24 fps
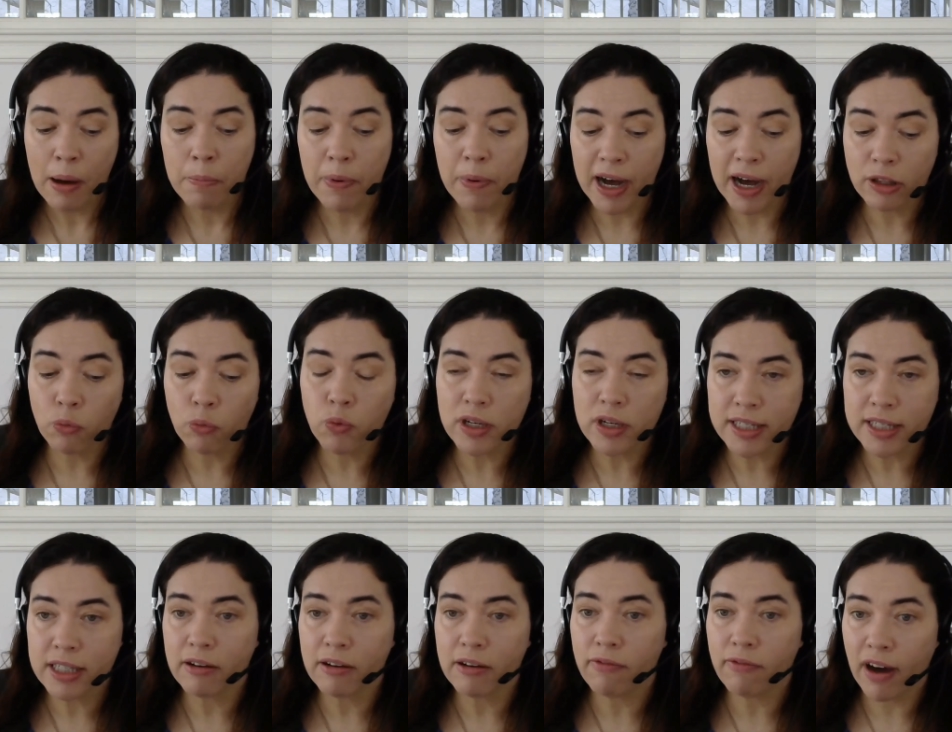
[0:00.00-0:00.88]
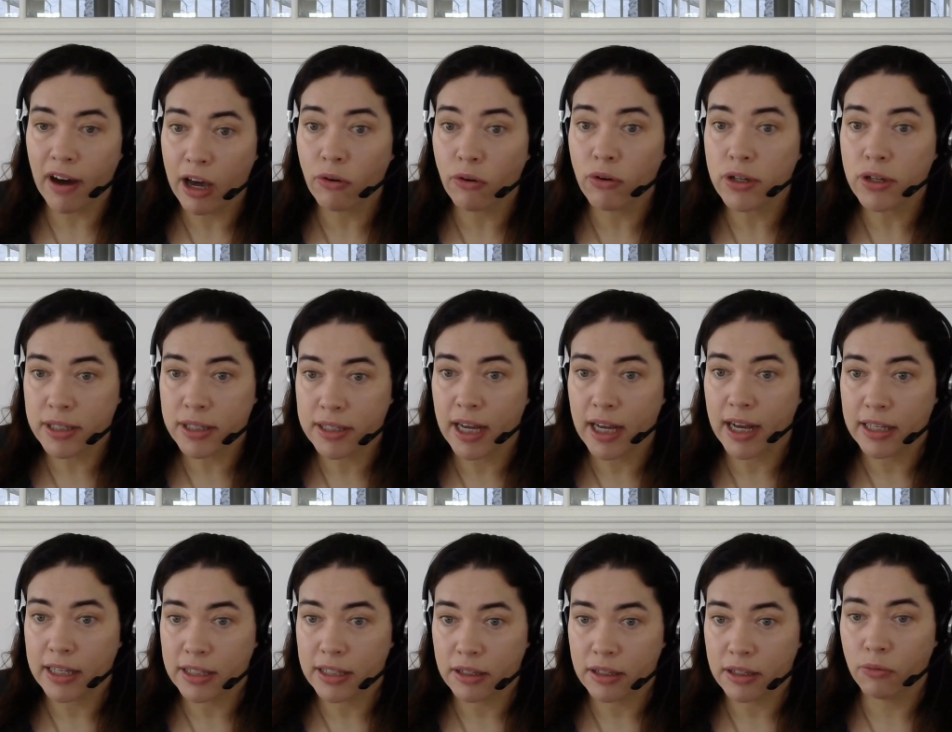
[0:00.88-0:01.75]
But with the virus
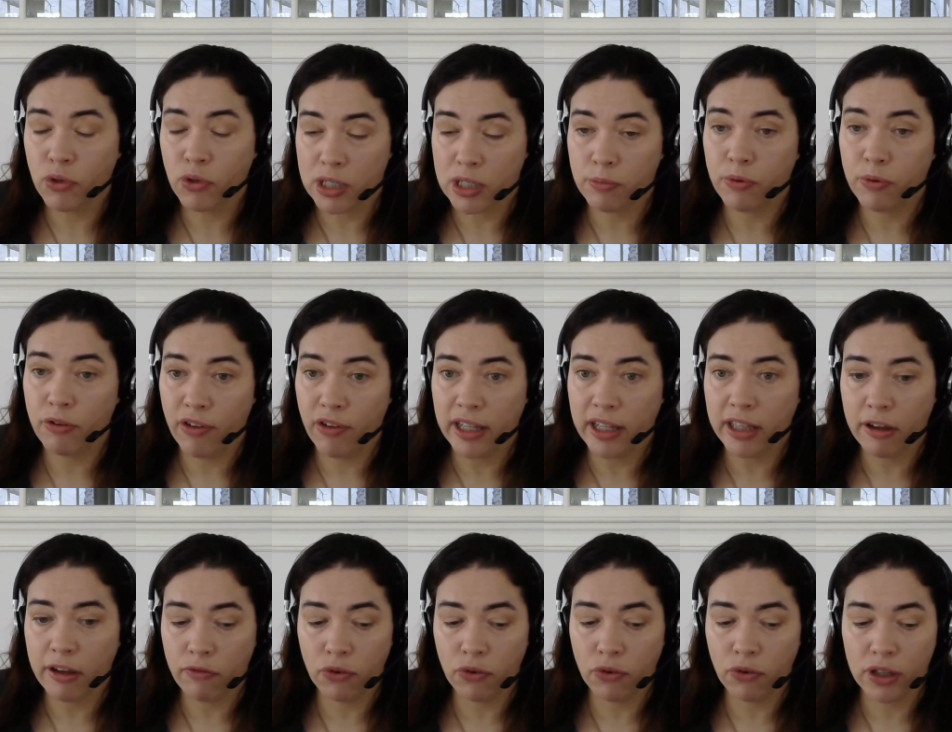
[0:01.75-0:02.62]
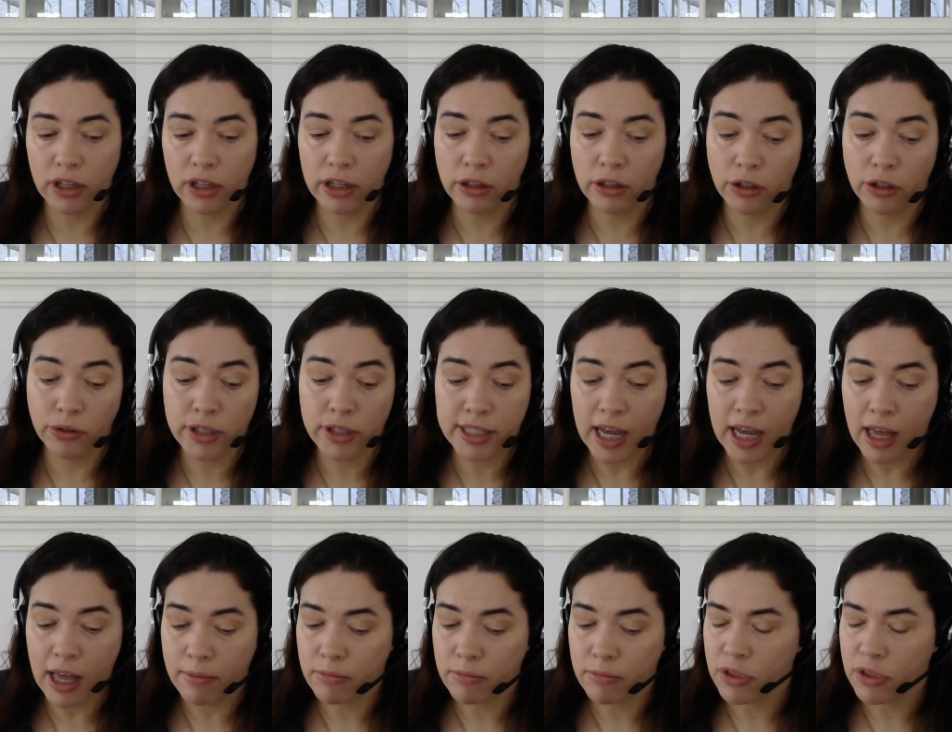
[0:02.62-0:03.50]
that was prevailing for a long
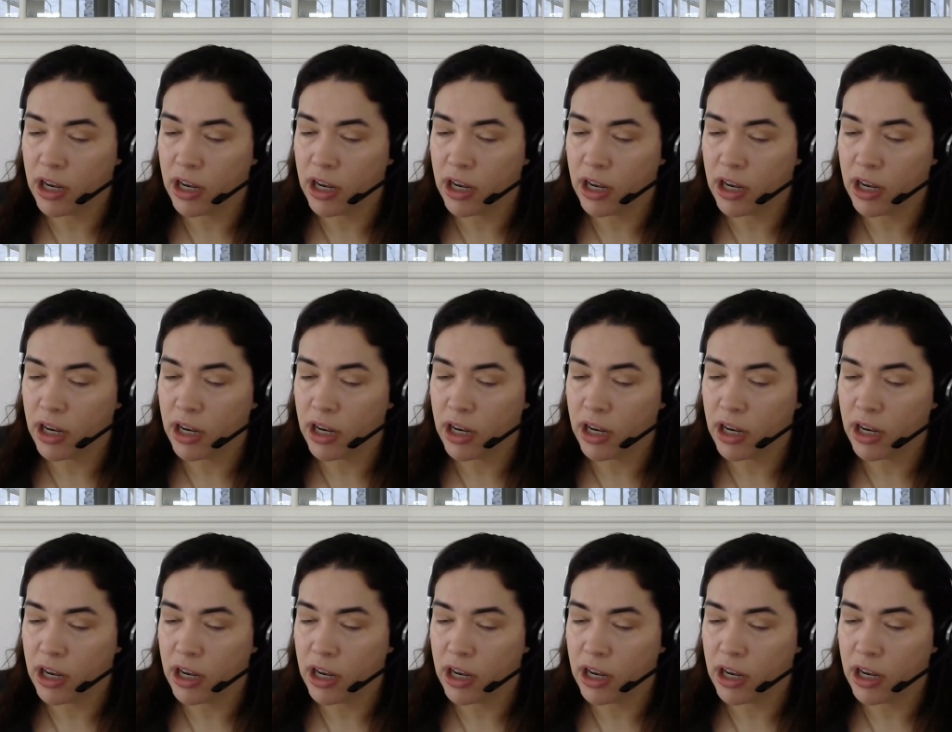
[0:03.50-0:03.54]
time,